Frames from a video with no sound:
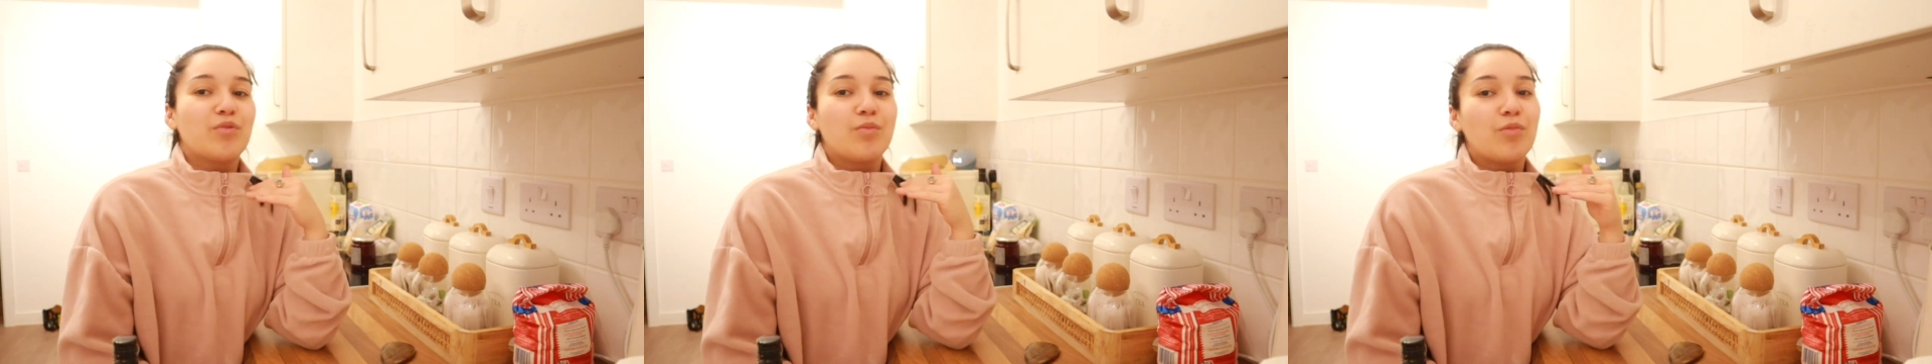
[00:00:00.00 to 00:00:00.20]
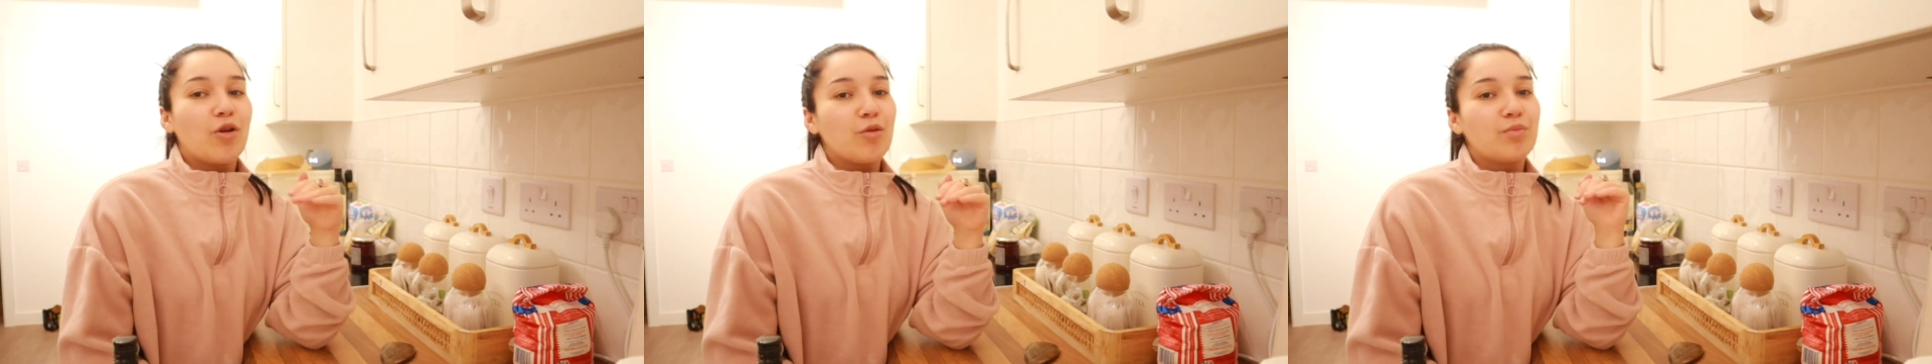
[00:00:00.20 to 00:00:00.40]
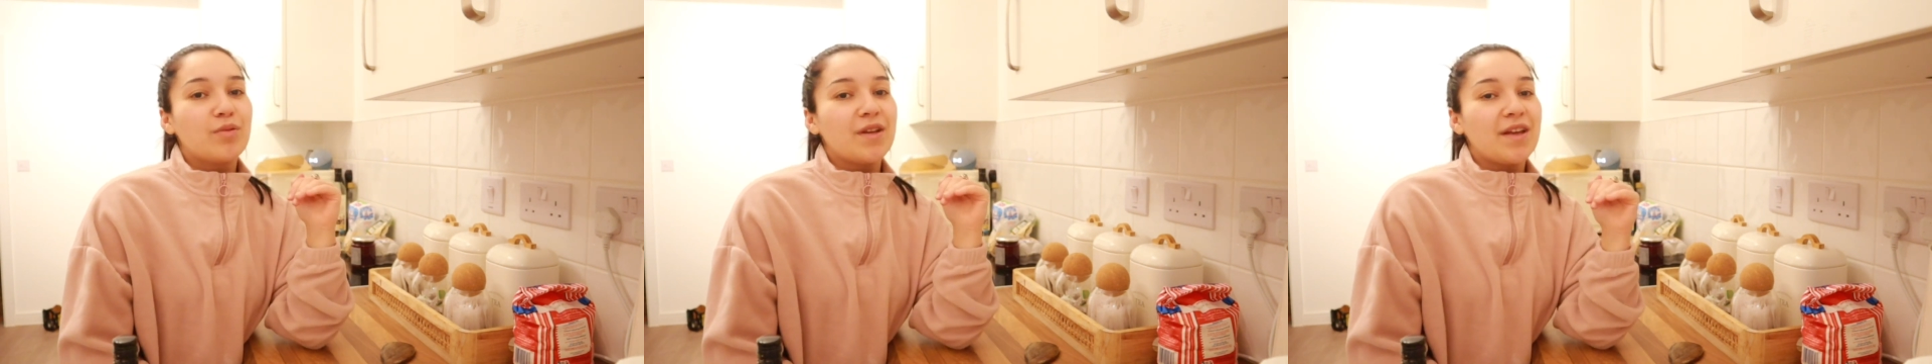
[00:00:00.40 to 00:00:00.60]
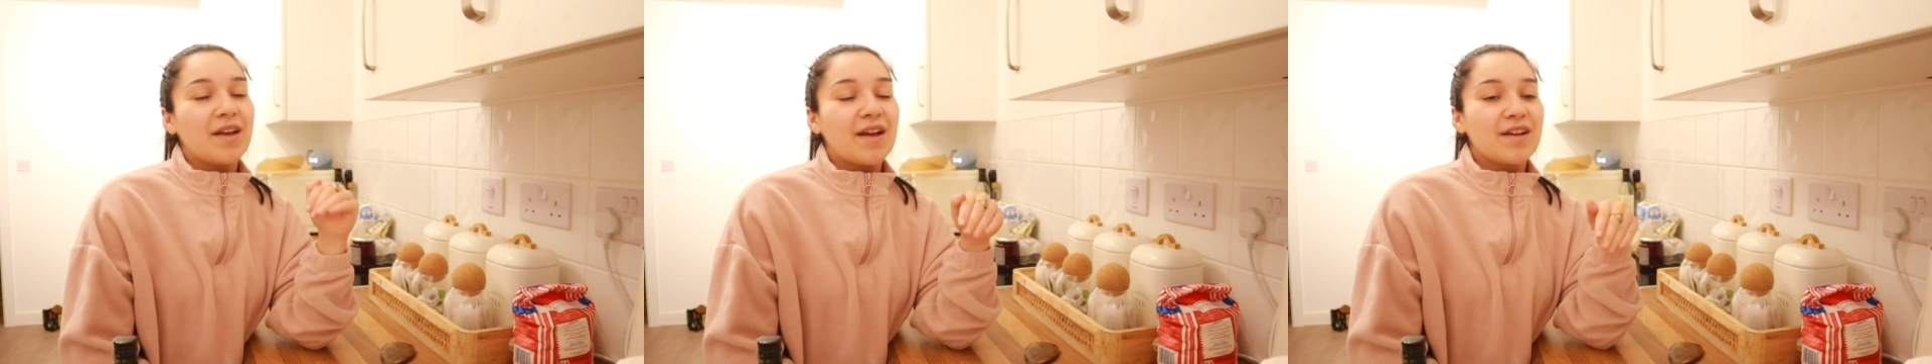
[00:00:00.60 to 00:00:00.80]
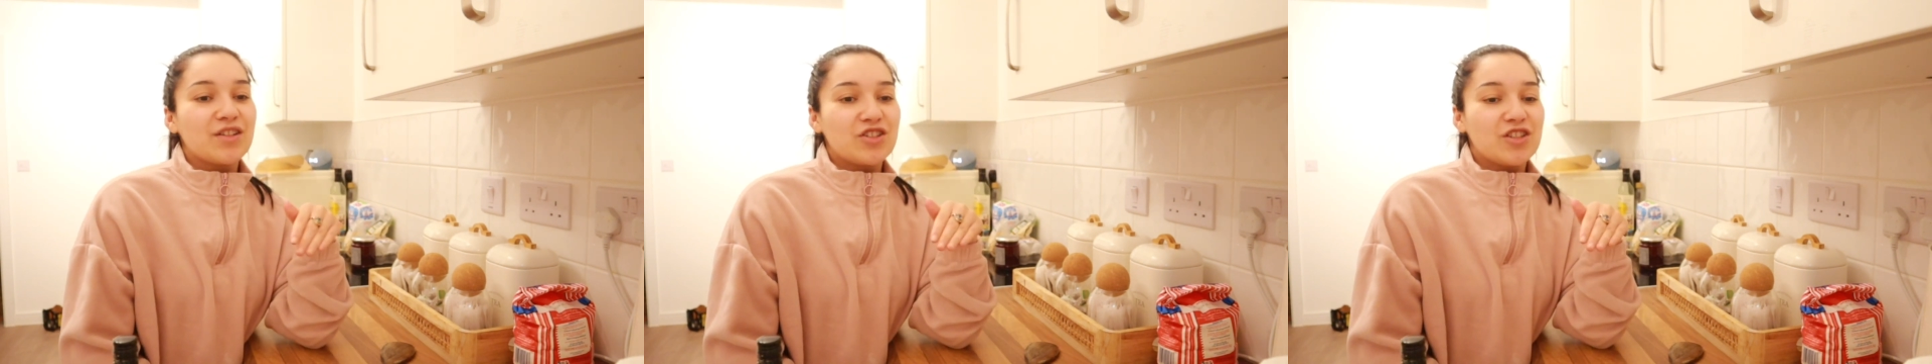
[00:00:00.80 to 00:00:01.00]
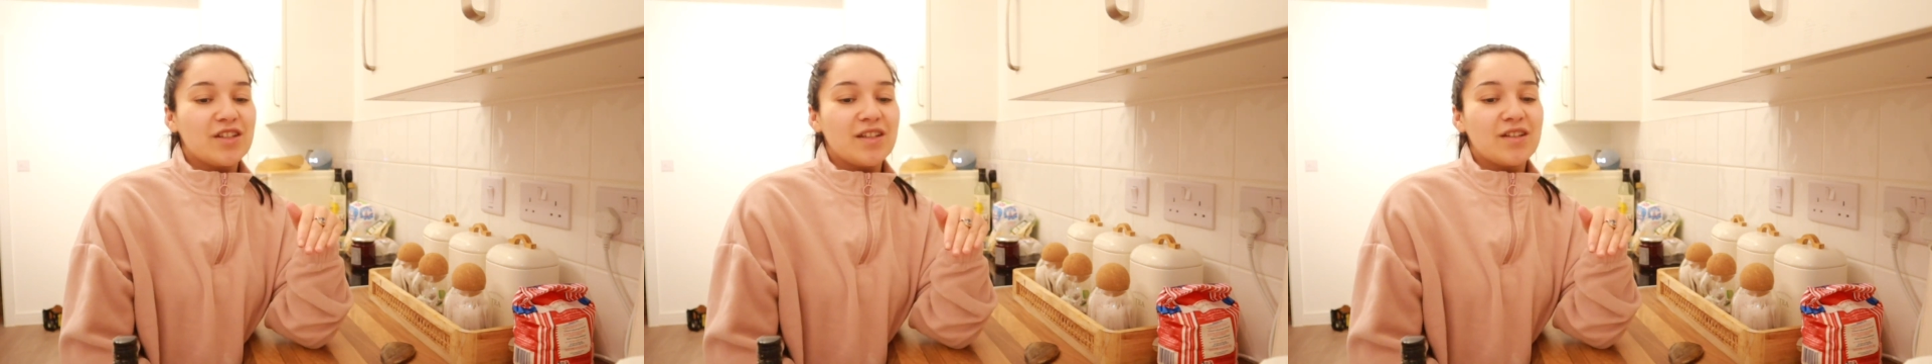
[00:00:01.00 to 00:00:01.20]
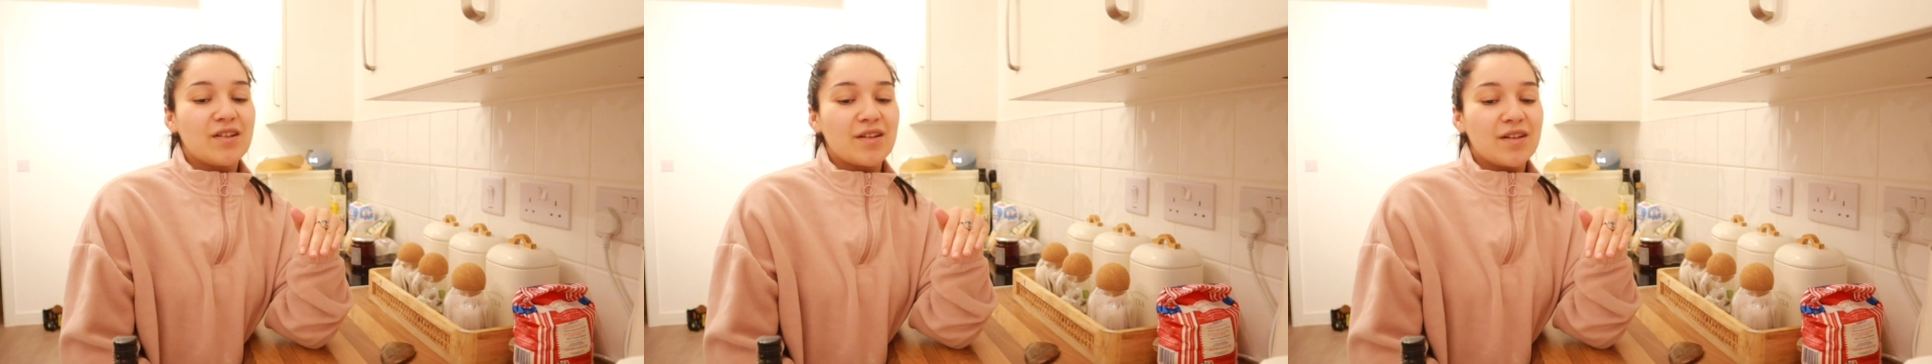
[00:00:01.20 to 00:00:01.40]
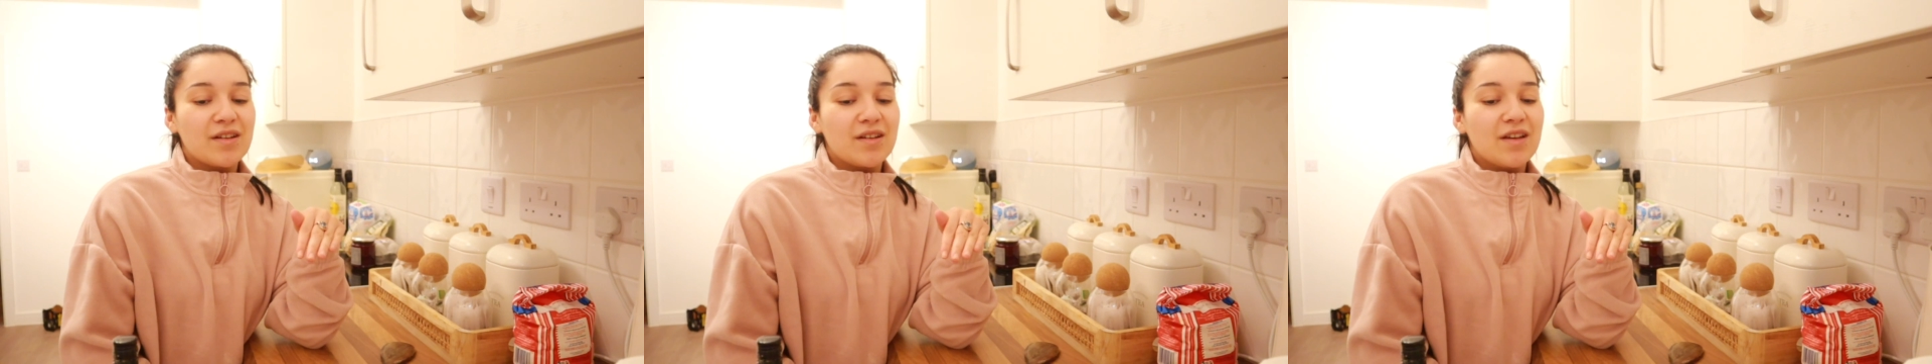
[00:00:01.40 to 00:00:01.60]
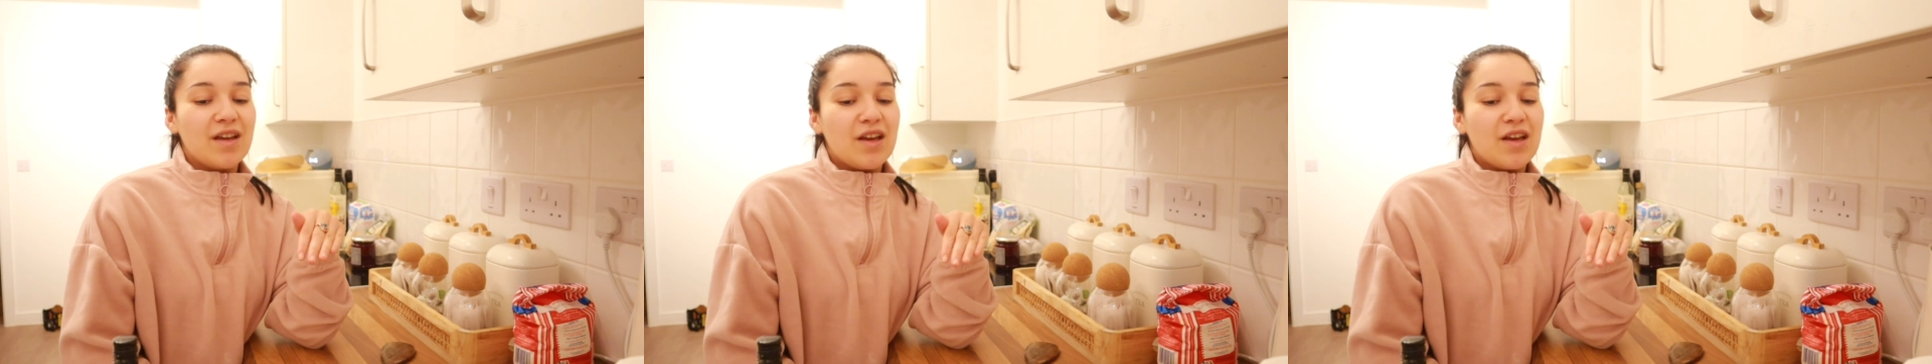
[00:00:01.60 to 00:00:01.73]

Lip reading: properly actually like